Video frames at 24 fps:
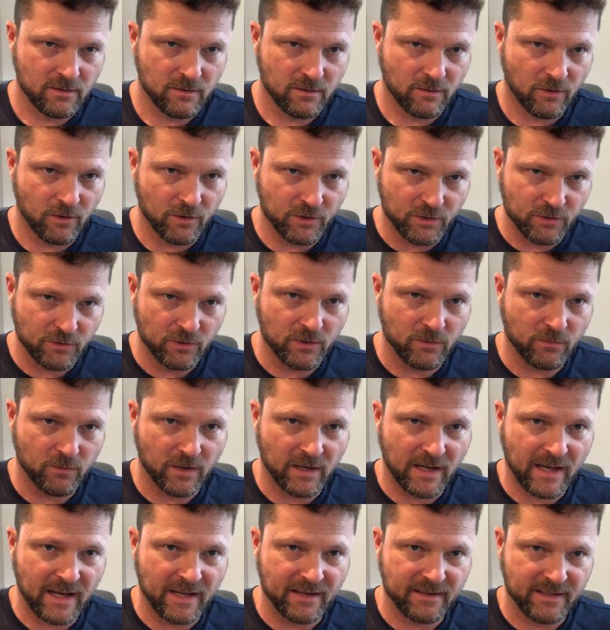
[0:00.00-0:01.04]
are doing
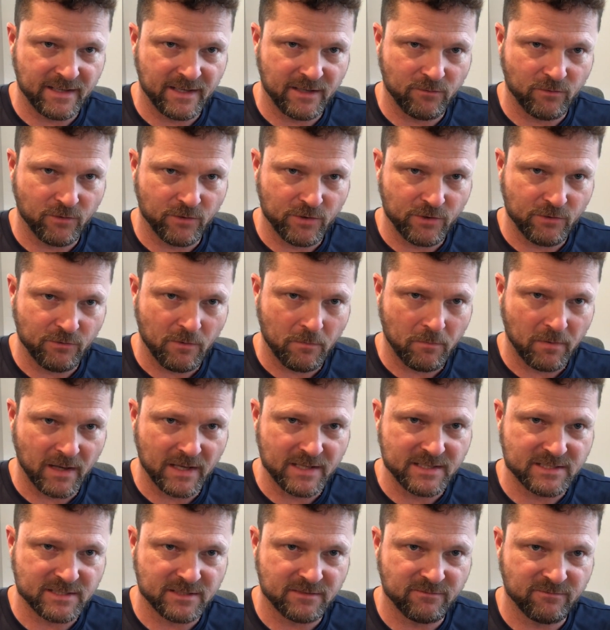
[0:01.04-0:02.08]
what I did, where you're
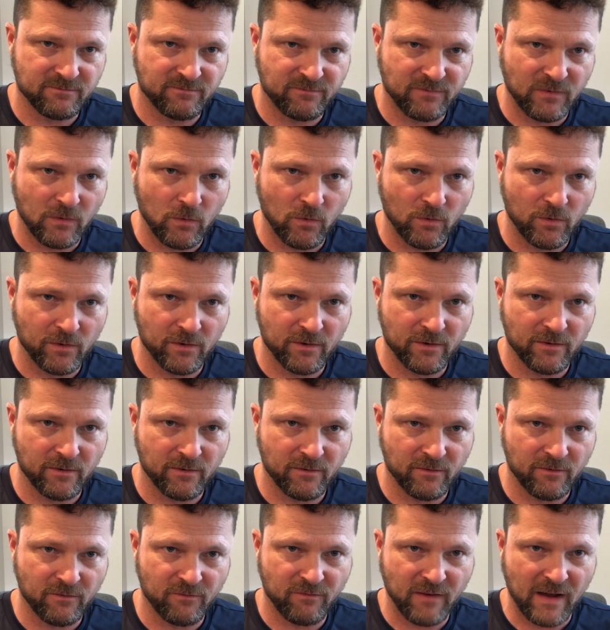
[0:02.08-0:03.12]
replacing 4
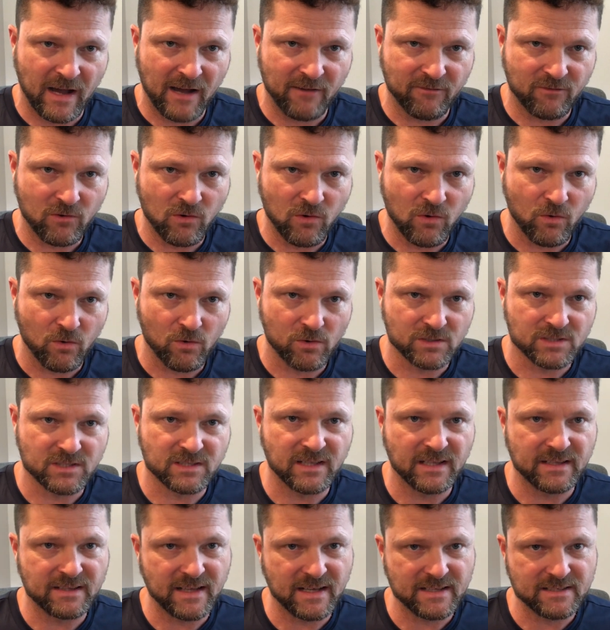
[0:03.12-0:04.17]
or 5 quarts,
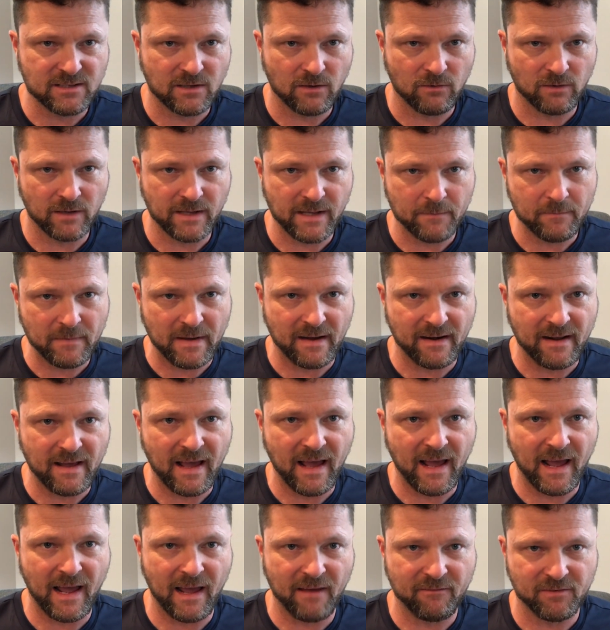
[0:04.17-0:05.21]
that's only about
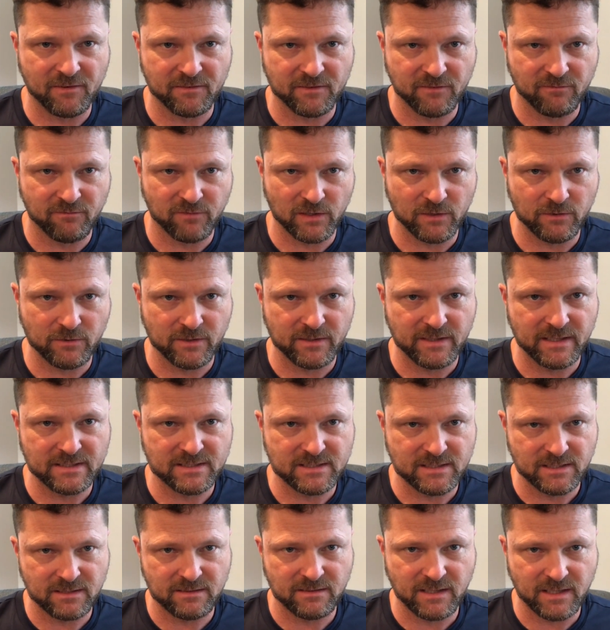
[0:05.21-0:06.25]
half of the fluid
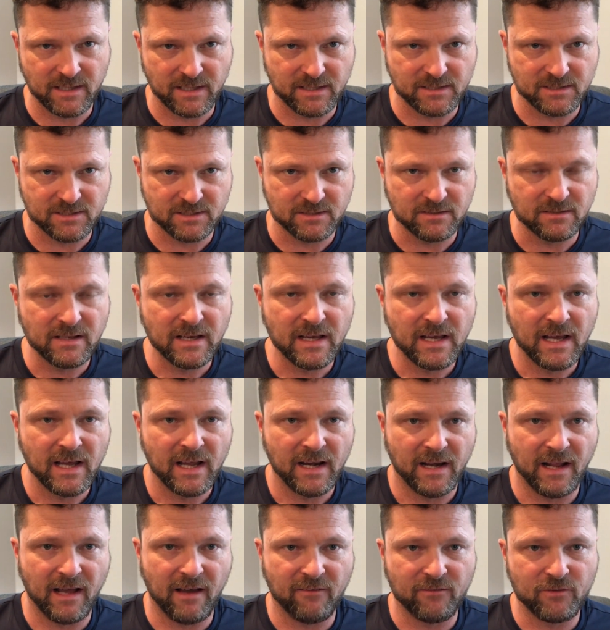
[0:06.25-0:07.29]
that's in the engine.
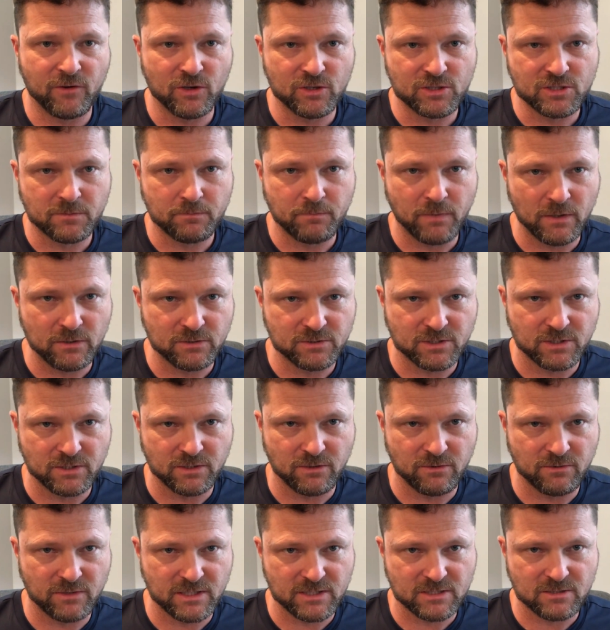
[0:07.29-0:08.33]
Now you're supposed to
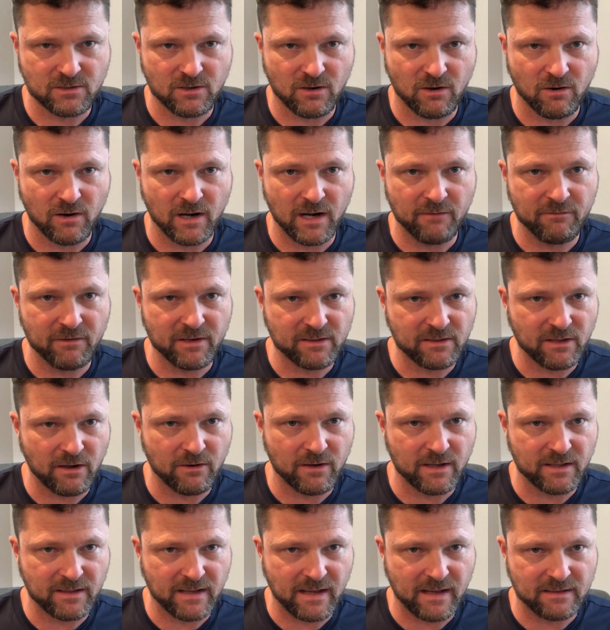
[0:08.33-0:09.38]
do this car every
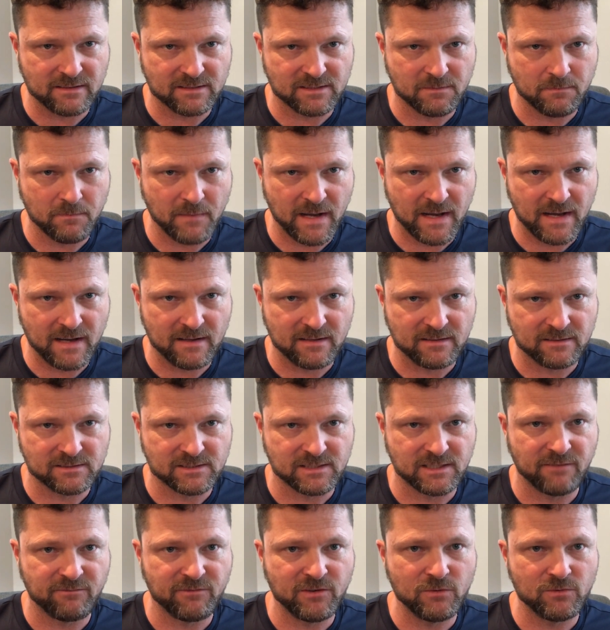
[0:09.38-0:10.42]
30,000 miles,
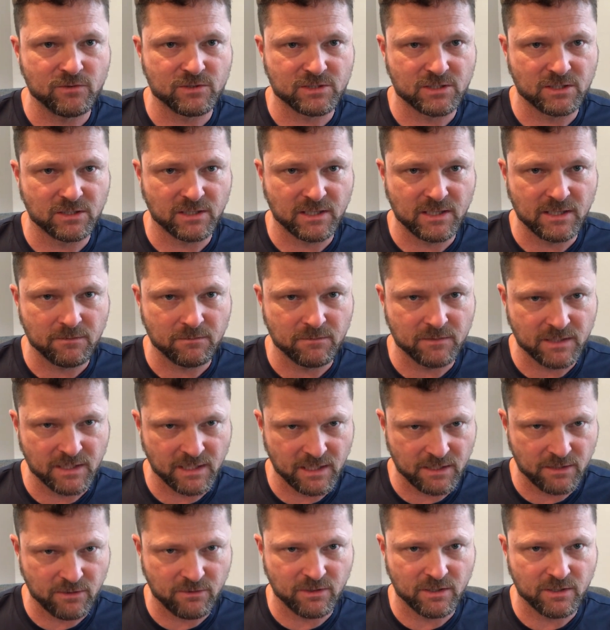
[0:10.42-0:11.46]
and if you was to
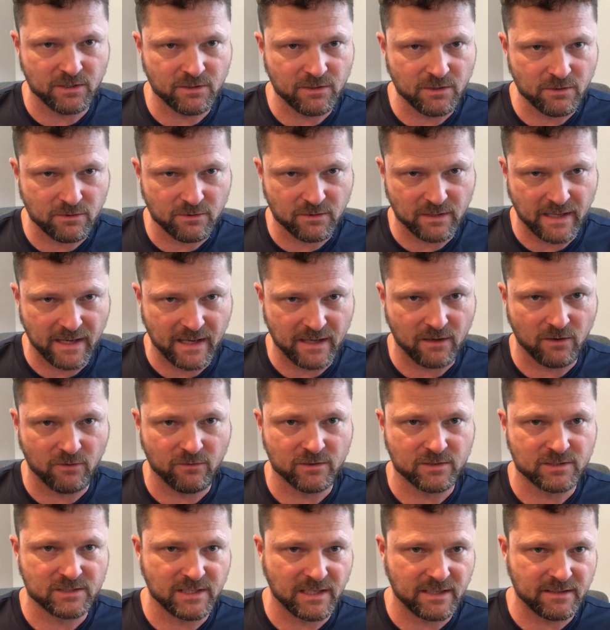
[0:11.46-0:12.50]
continue to do that
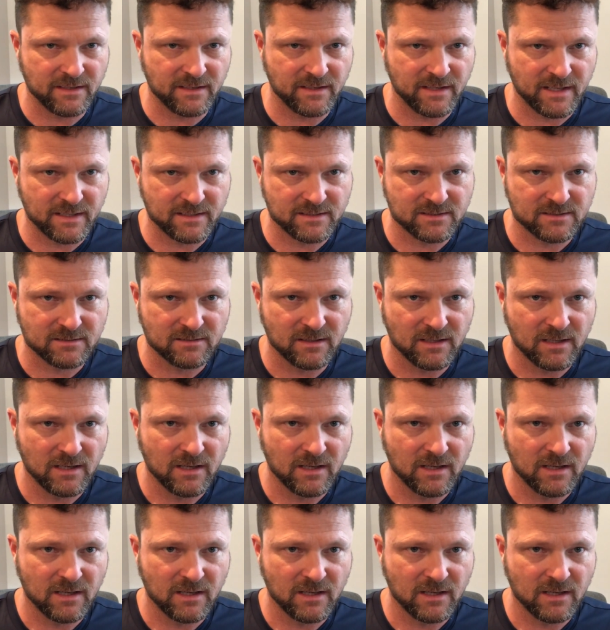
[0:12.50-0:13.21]
over, say, the next